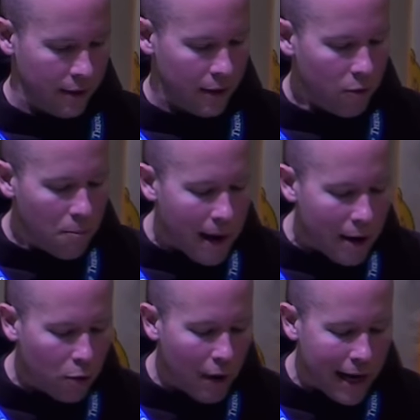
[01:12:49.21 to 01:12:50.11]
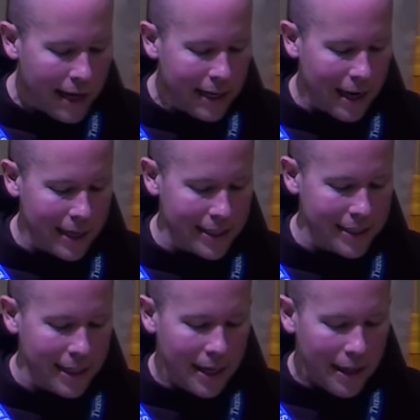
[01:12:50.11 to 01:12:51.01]
Romero recognized
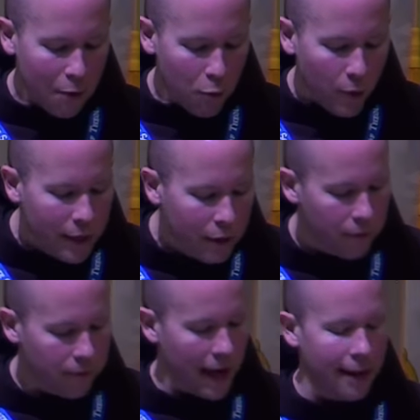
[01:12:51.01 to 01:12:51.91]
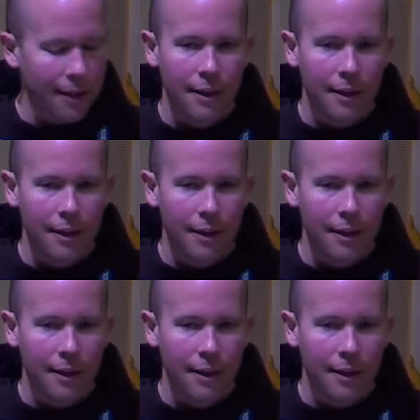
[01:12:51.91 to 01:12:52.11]
that real faith,